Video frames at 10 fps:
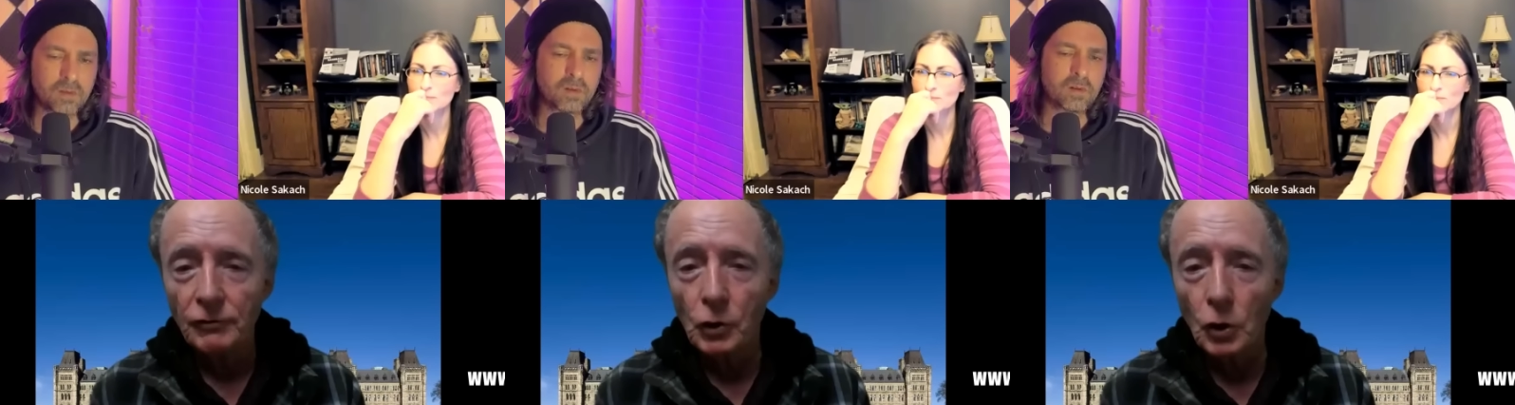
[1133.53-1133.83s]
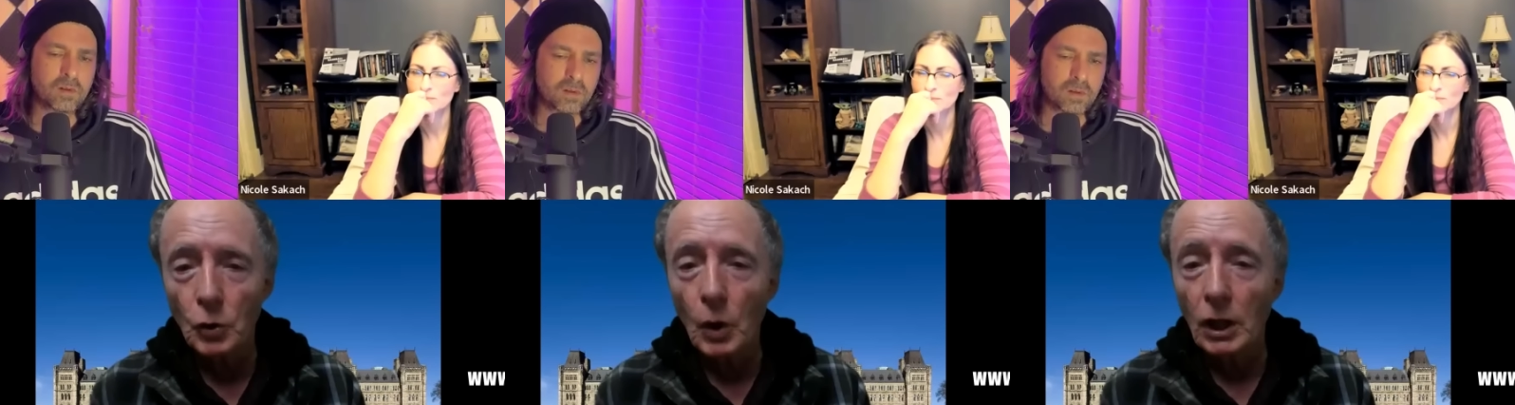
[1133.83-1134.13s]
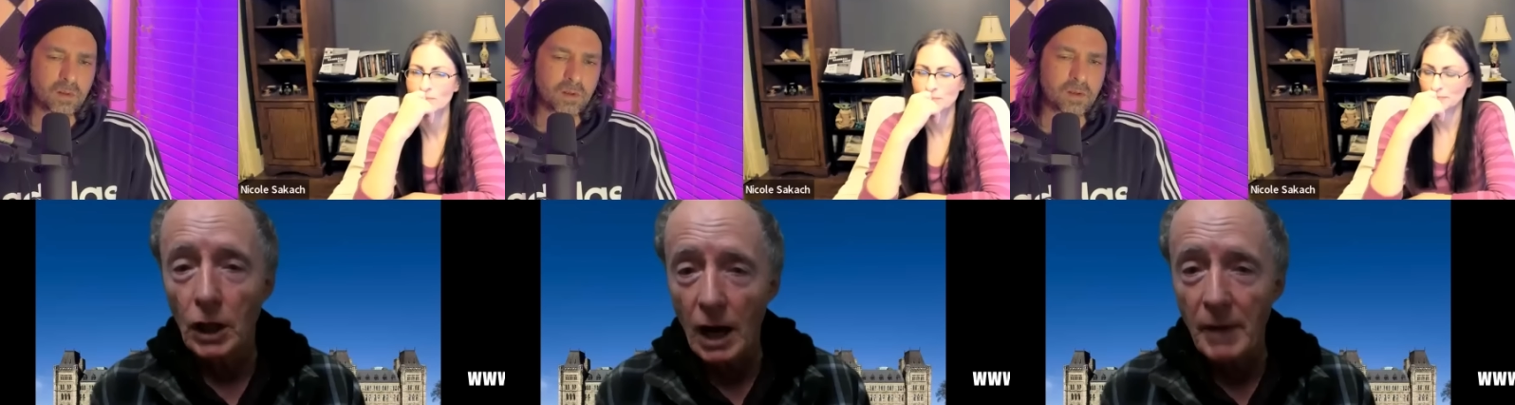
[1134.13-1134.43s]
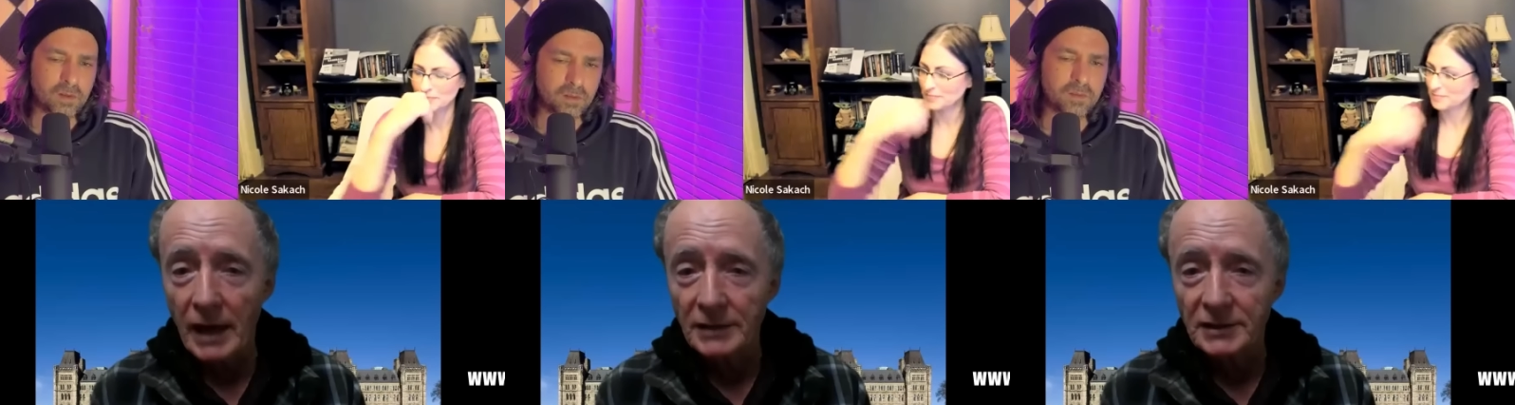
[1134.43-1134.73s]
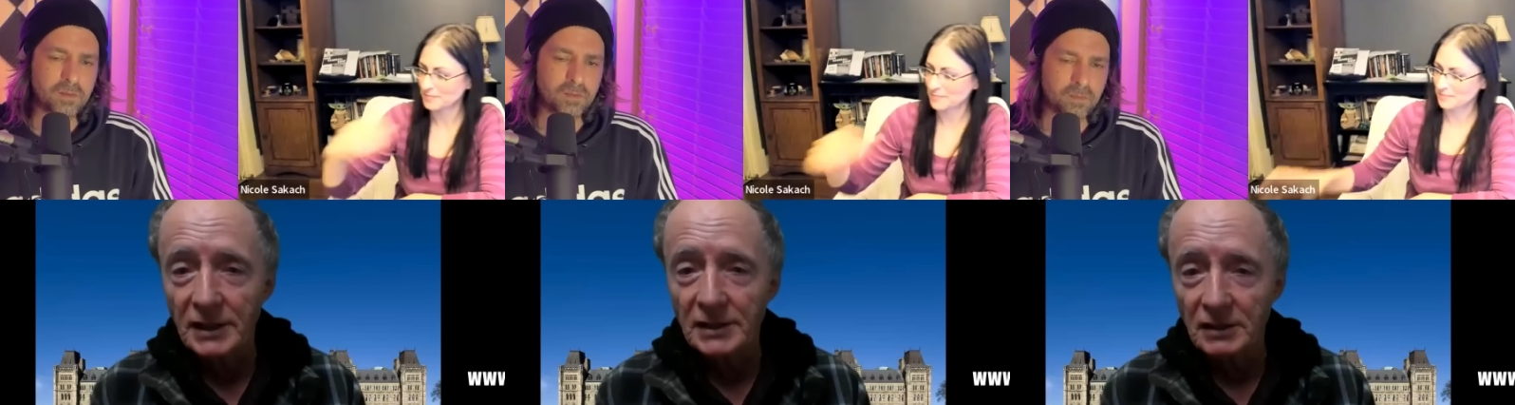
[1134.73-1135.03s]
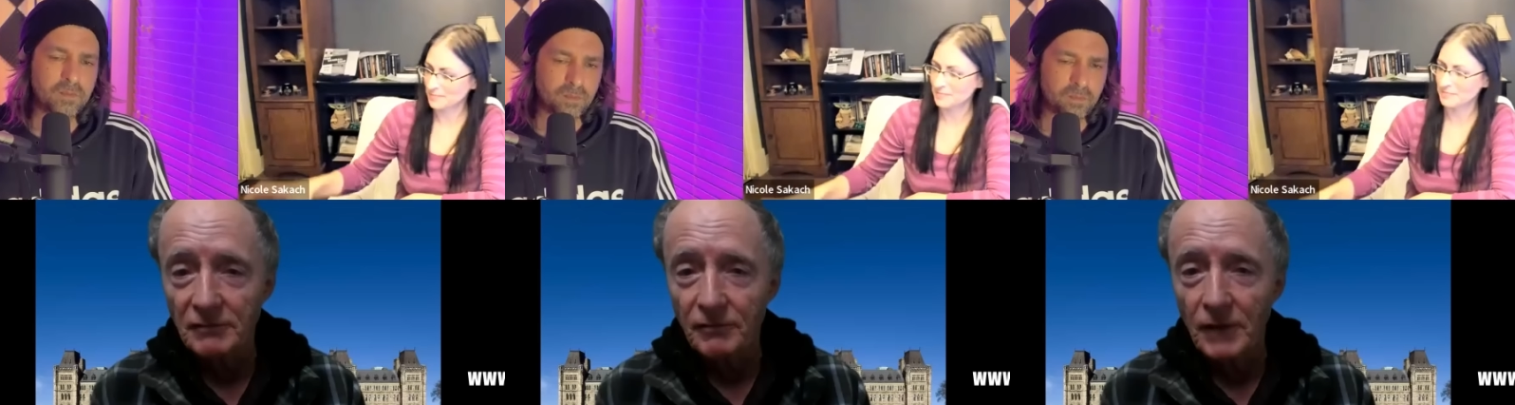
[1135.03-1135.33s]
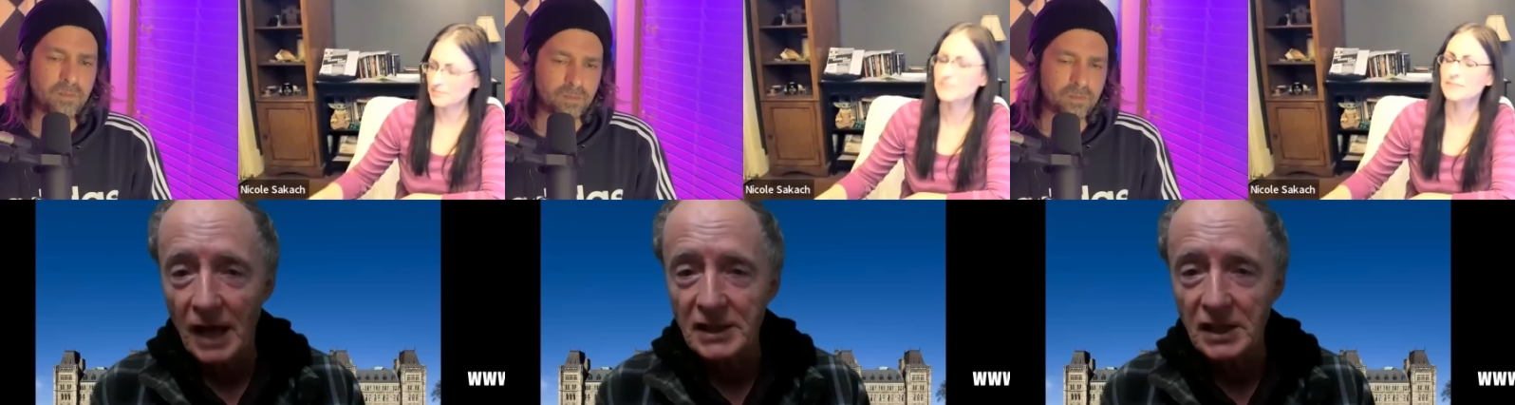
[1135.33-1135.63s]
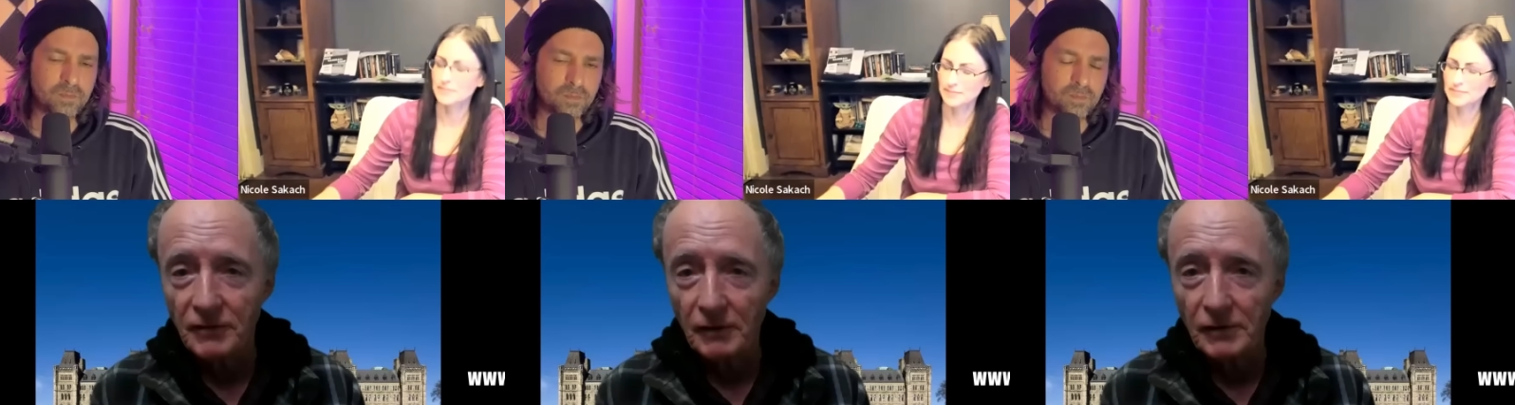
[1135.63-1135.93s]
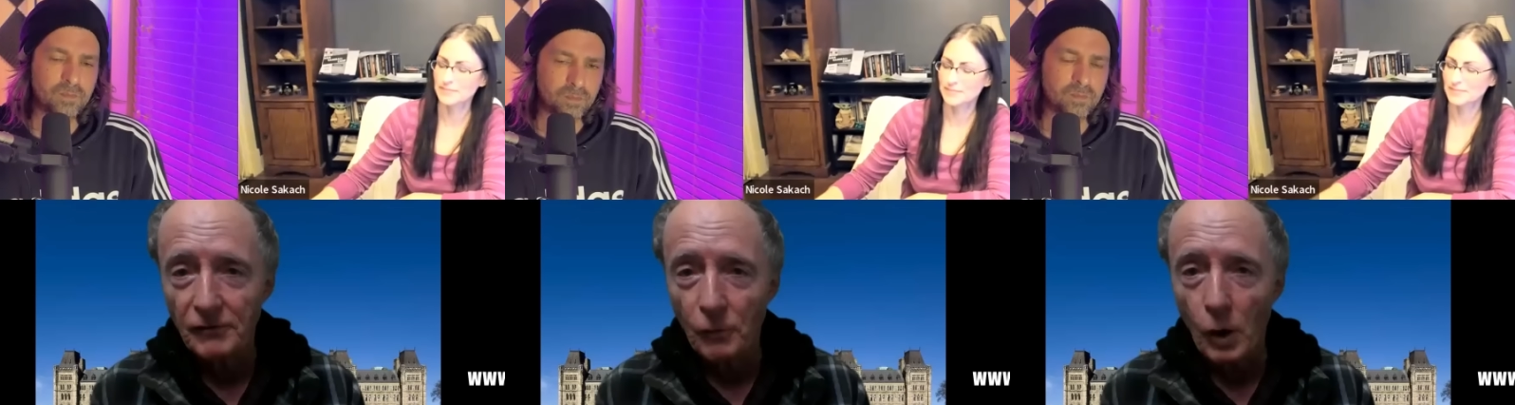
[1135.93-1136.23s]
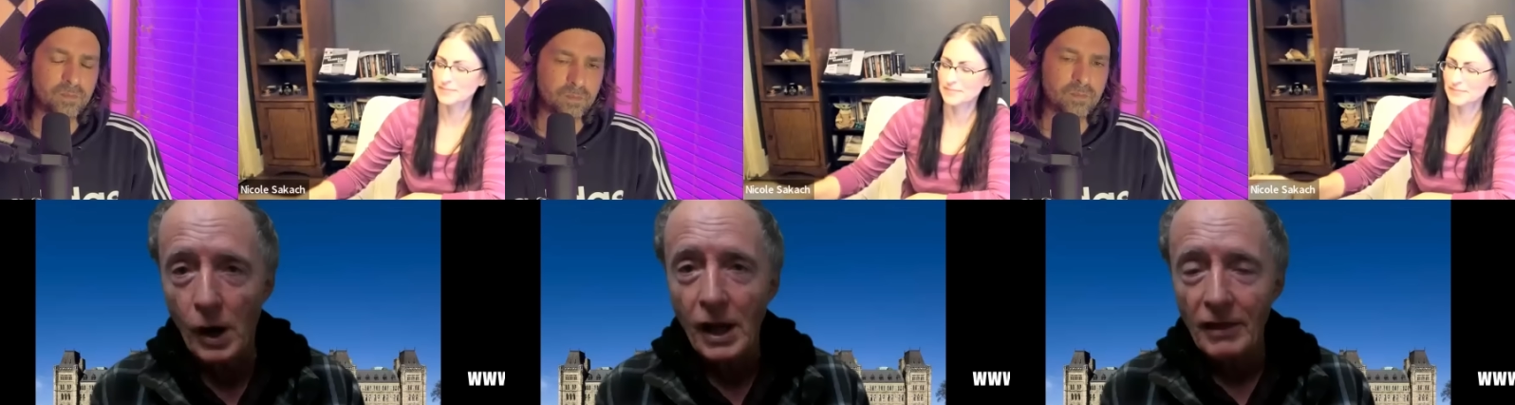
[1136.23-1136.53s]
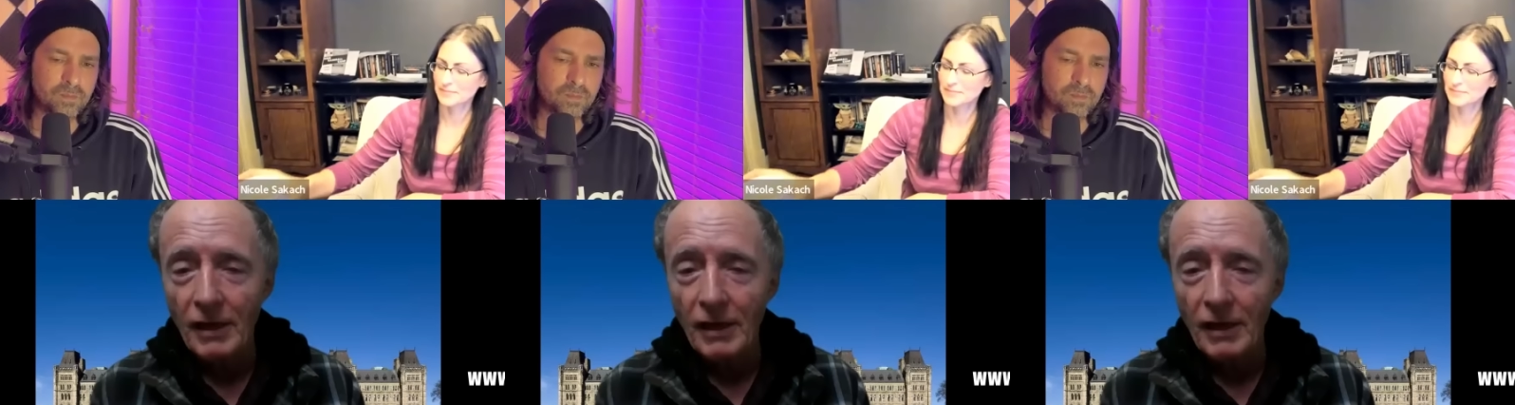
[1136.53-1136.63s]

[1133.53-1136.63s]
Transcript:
Speaker 1: you go to a lot of magazines in 1954,